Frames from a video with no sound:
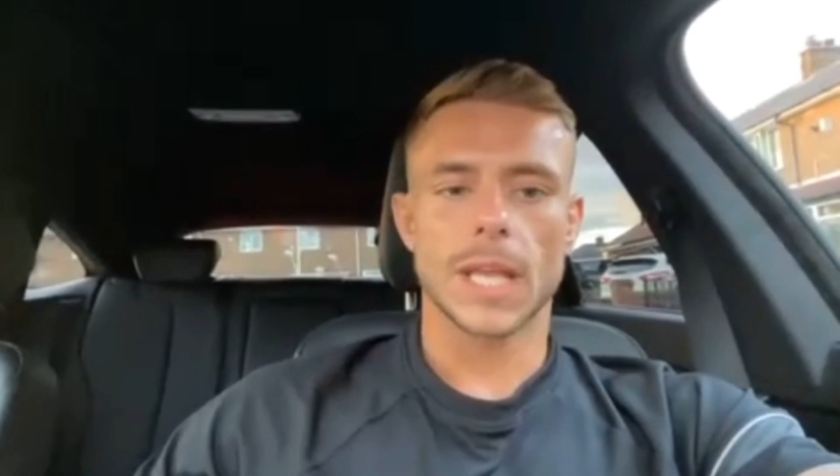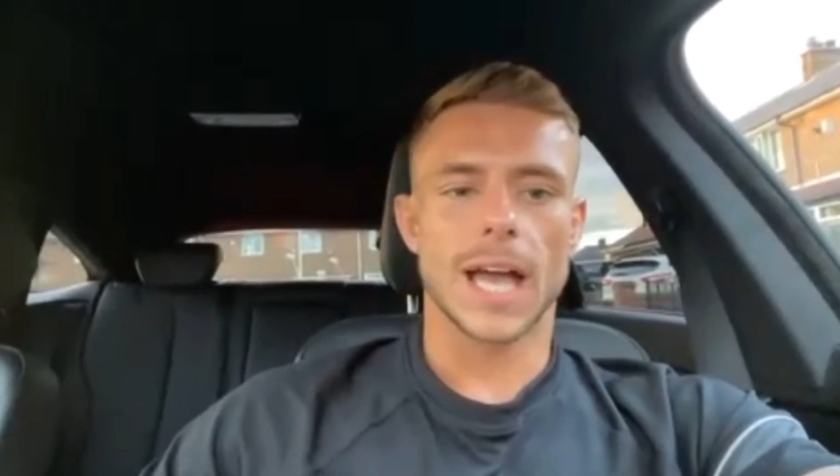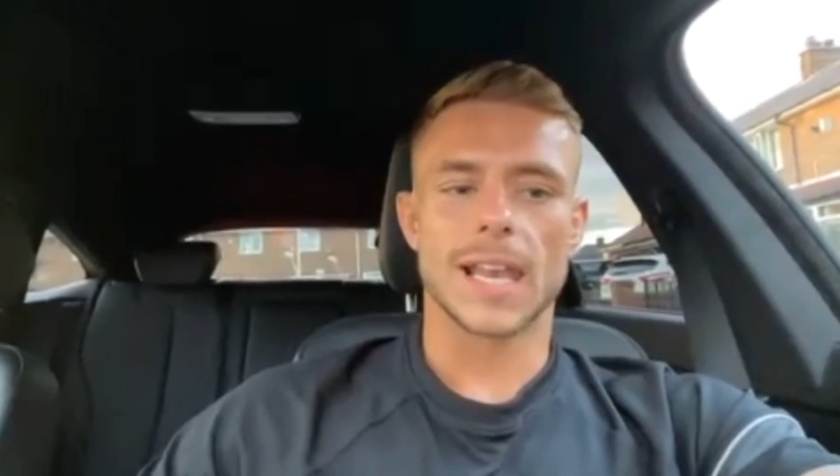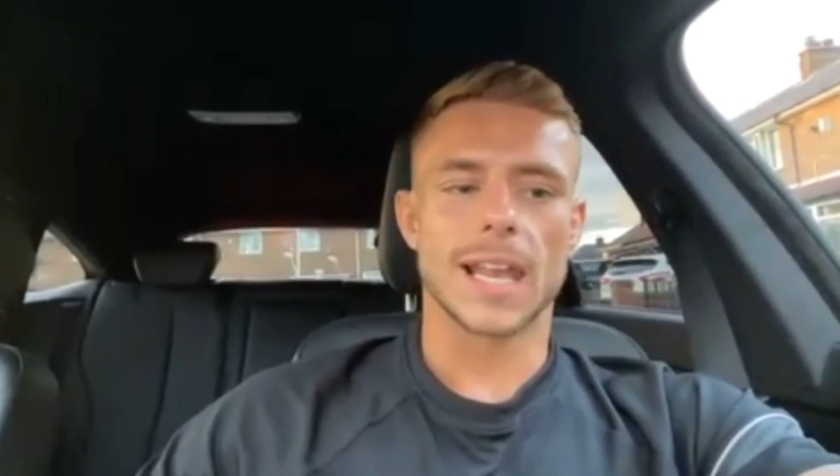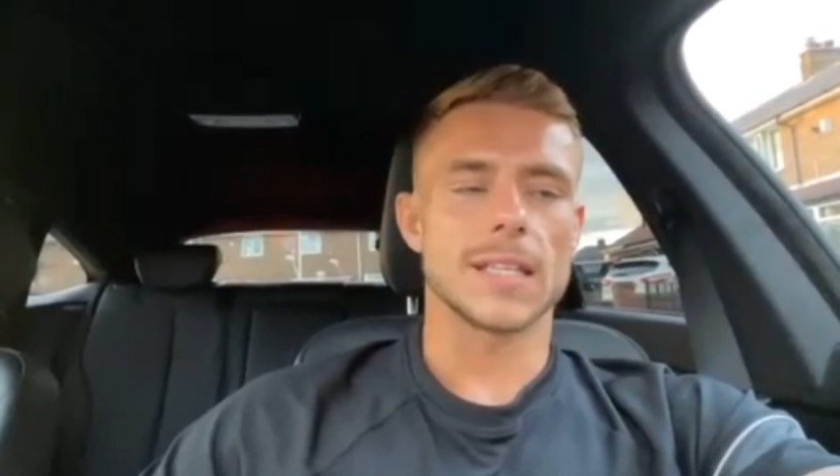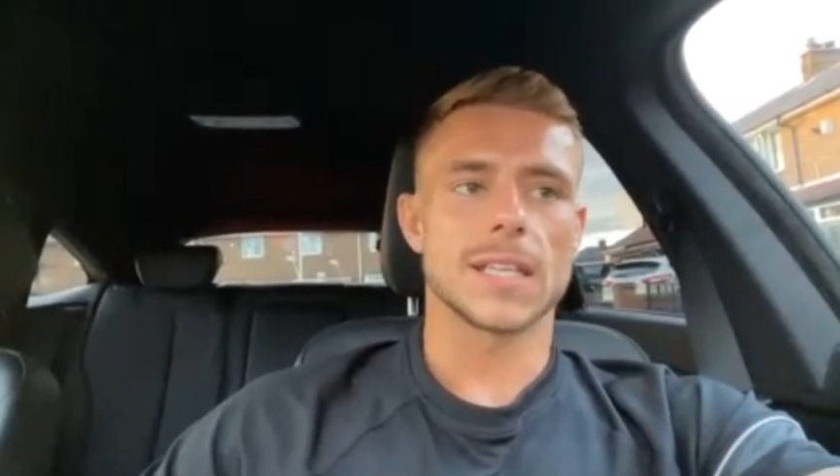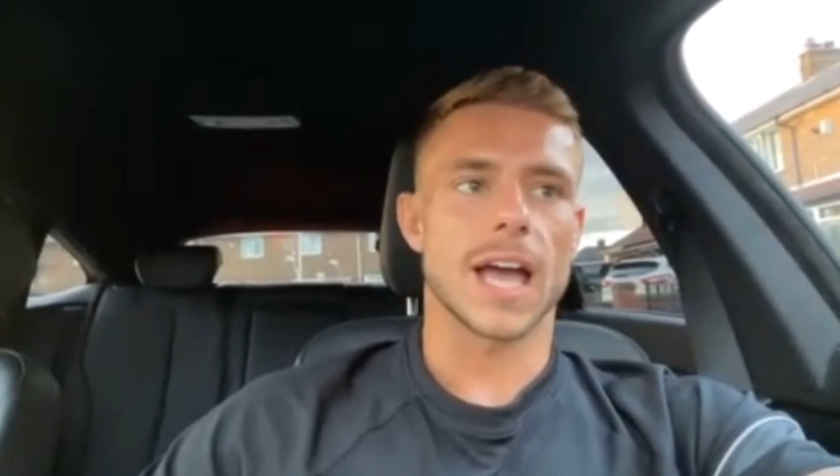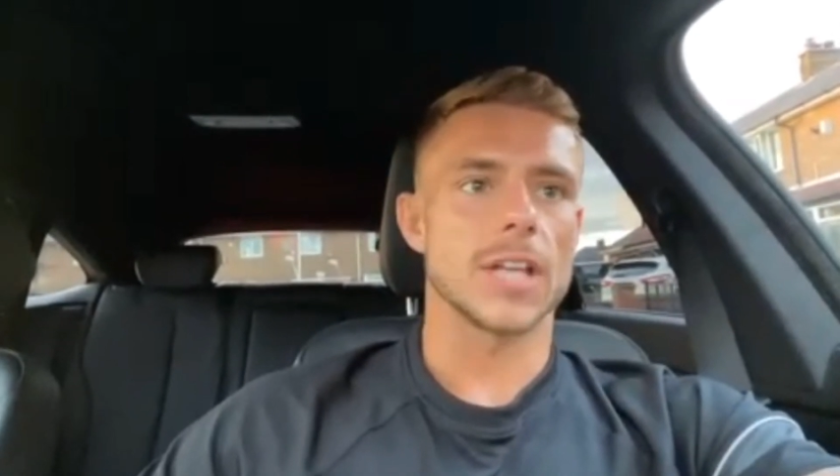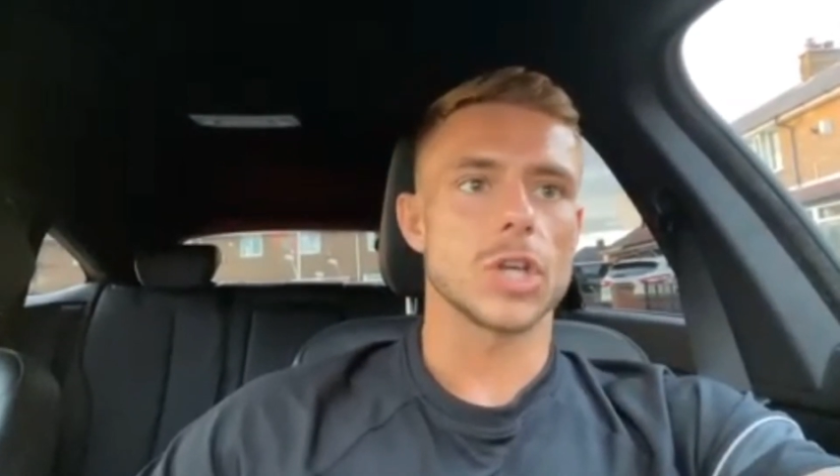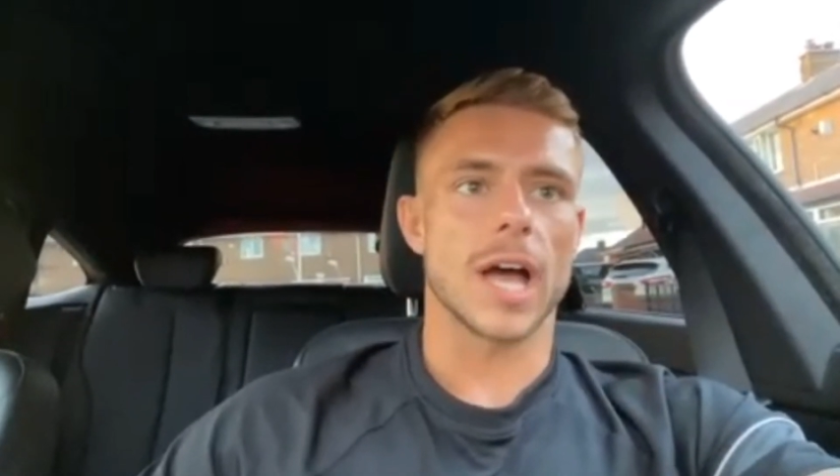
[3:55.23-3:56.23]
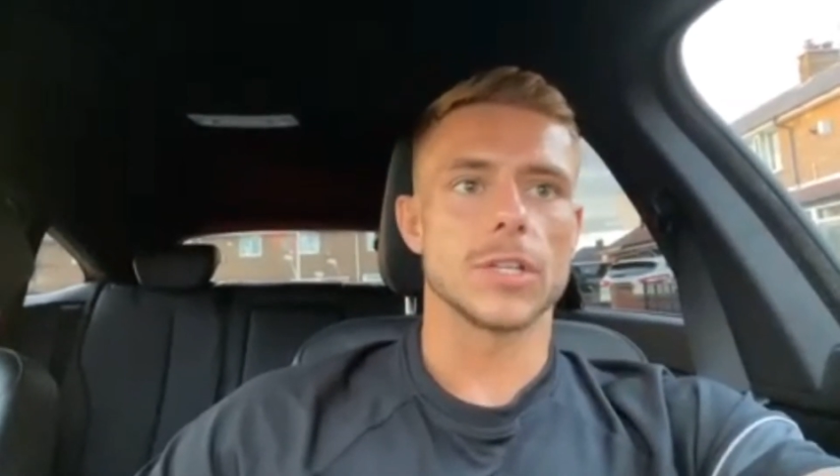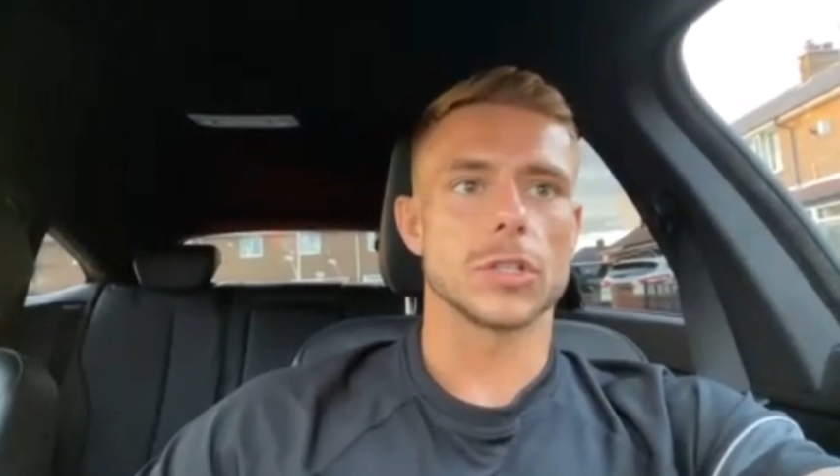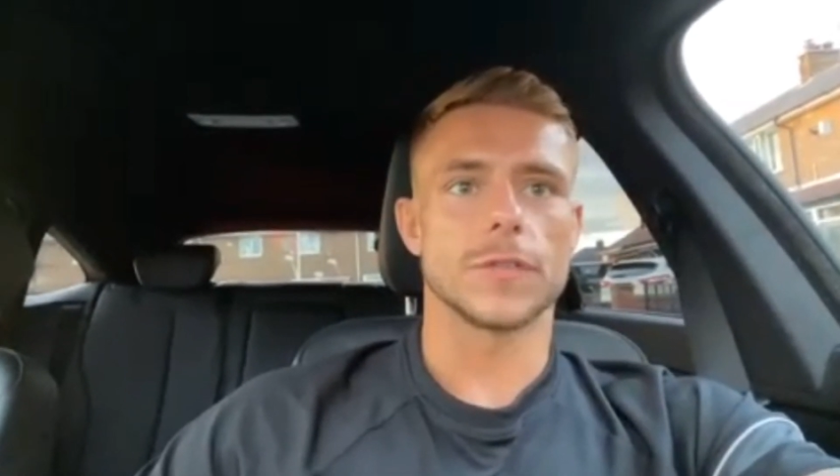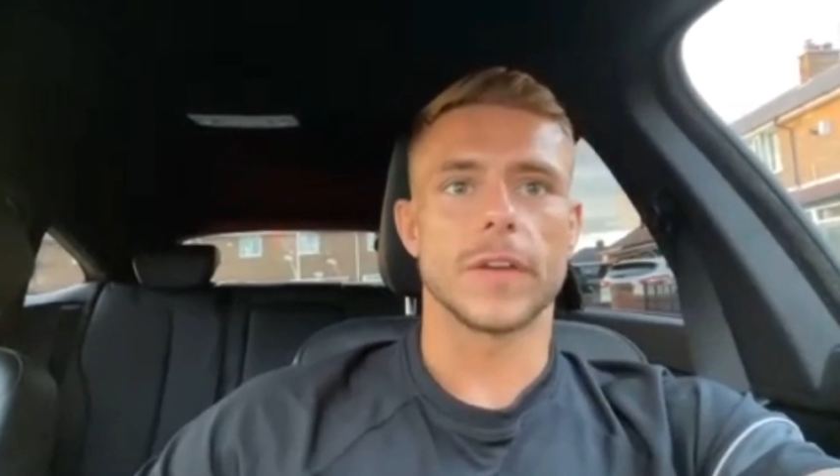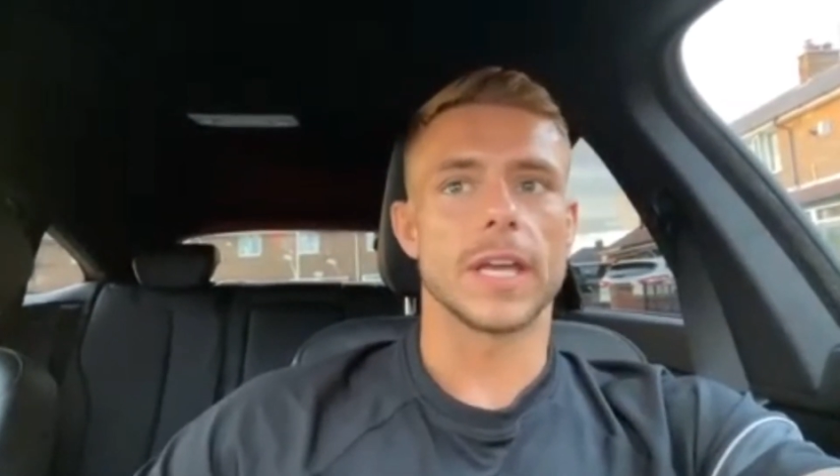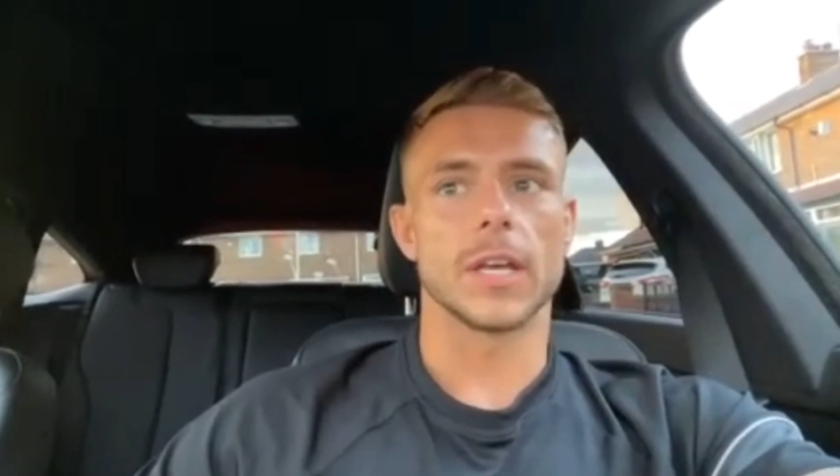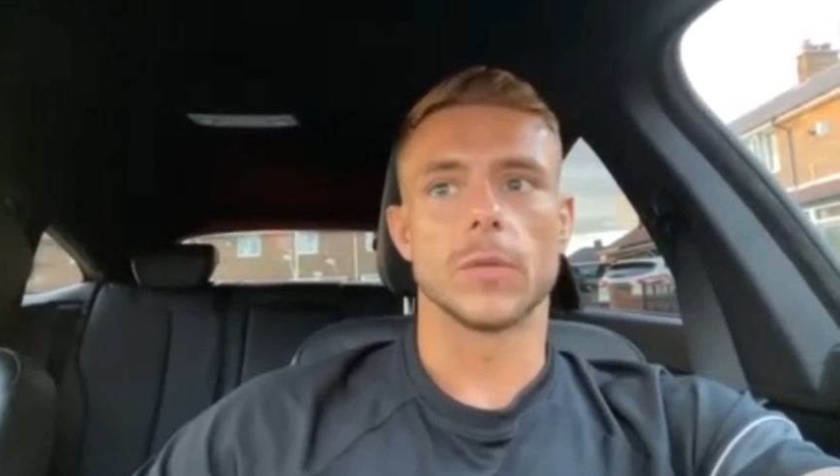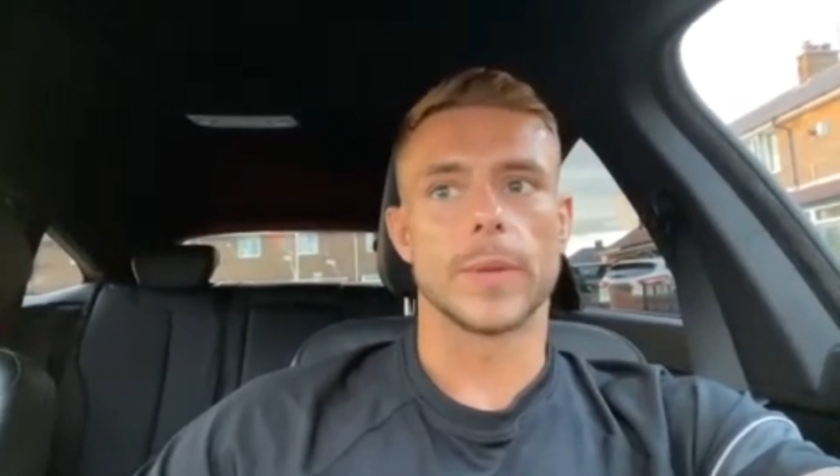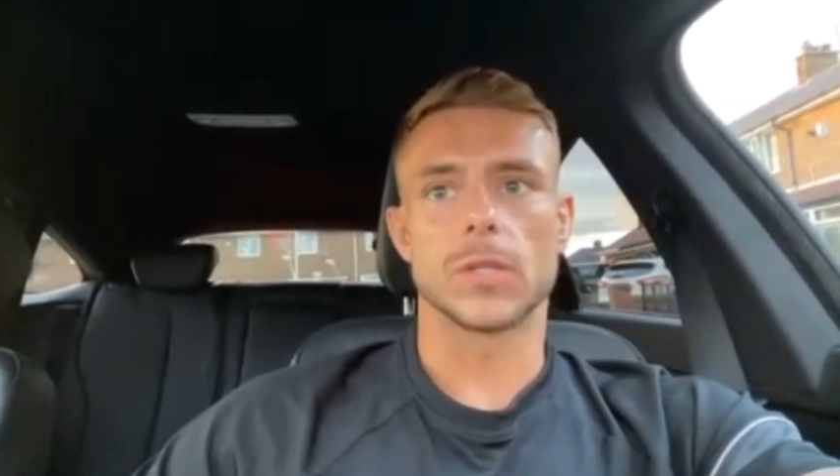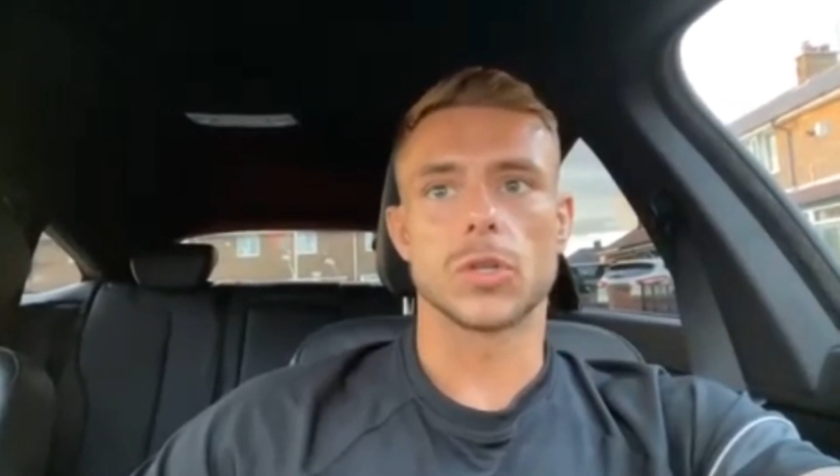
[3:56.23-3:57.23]
like you say, I just think
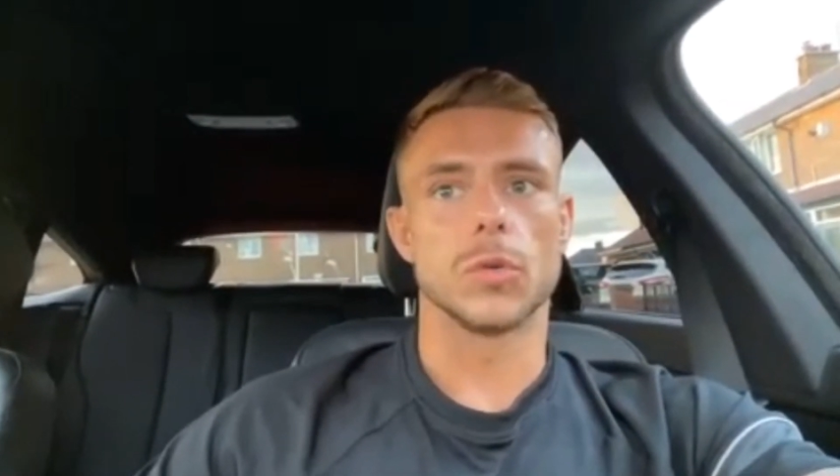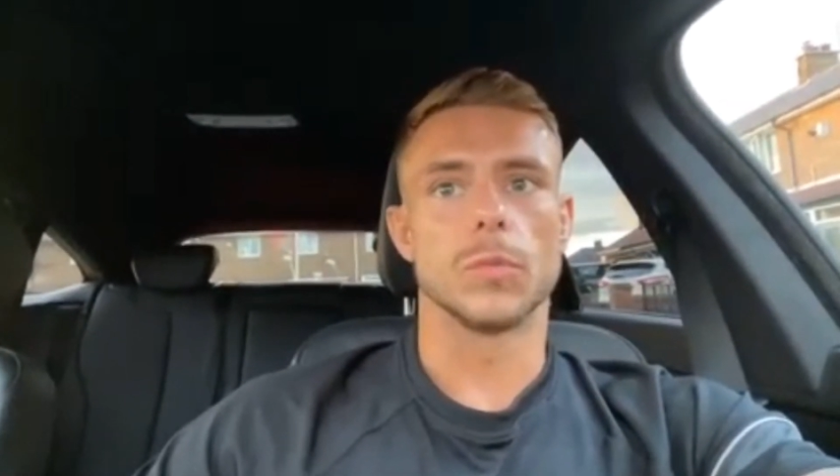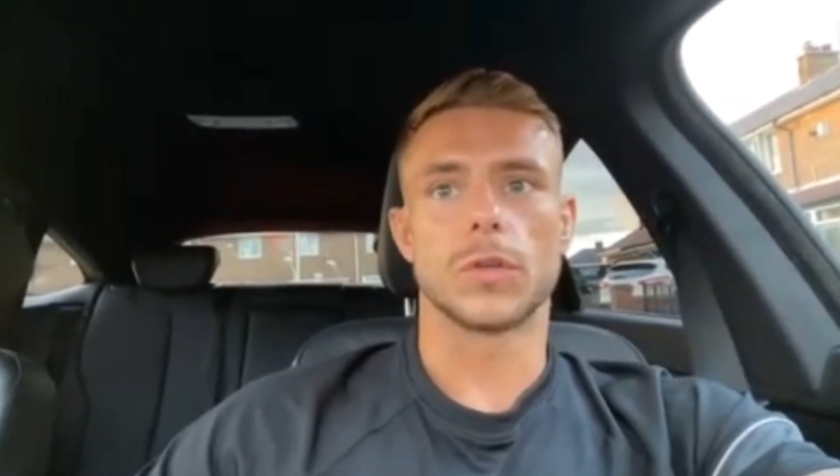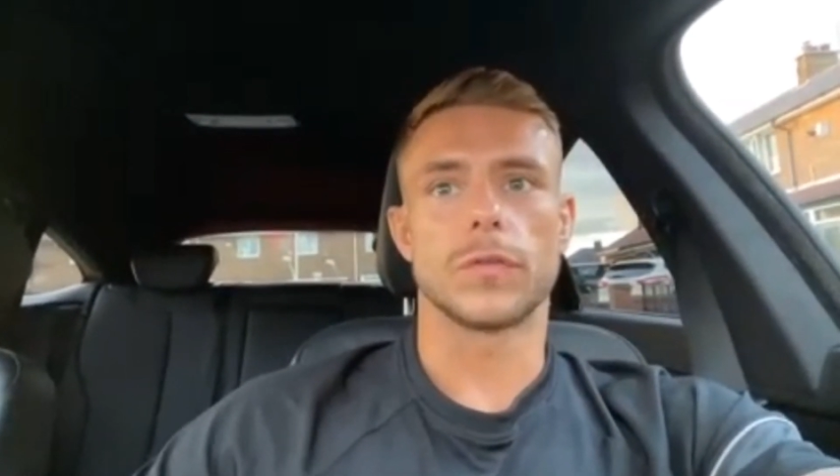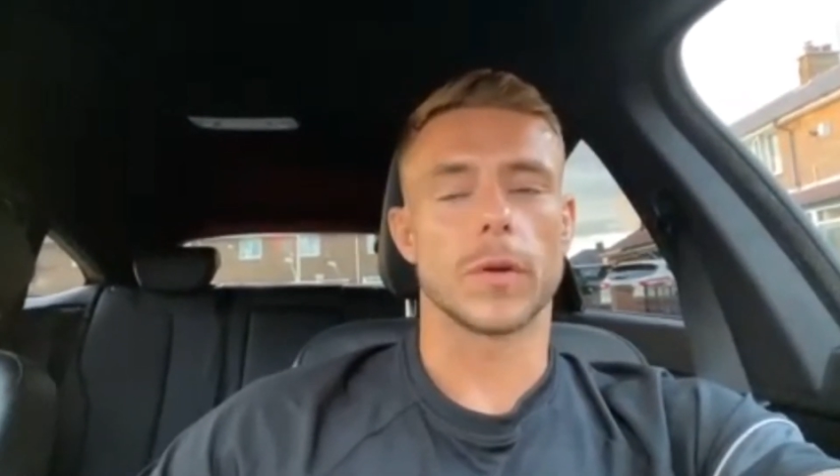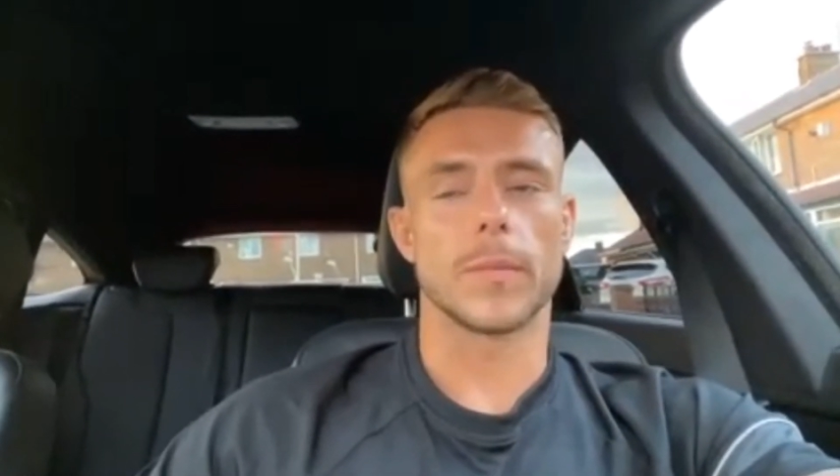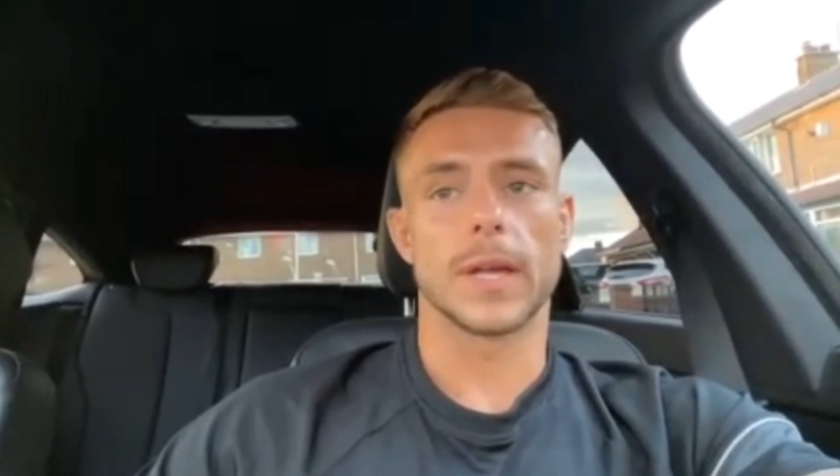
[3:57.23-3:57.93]
he'll be too much for me.